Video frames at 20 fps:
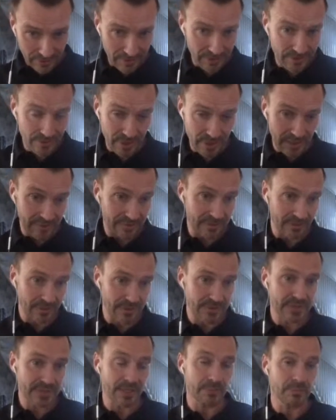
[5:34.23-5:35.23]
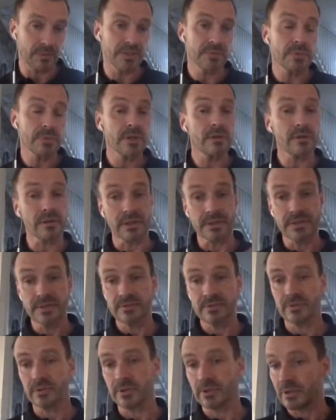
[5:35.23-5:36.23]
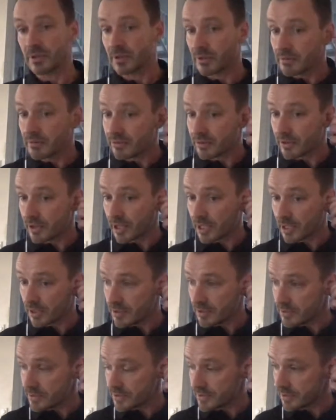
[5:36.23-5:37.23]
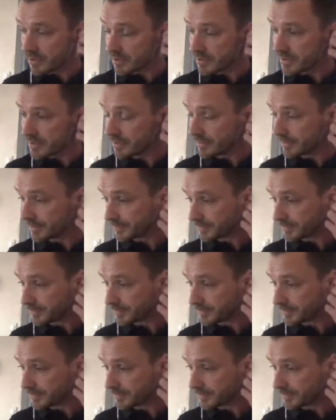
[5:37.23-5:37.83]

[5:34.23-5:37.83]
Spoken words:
creating the same experience for your end users.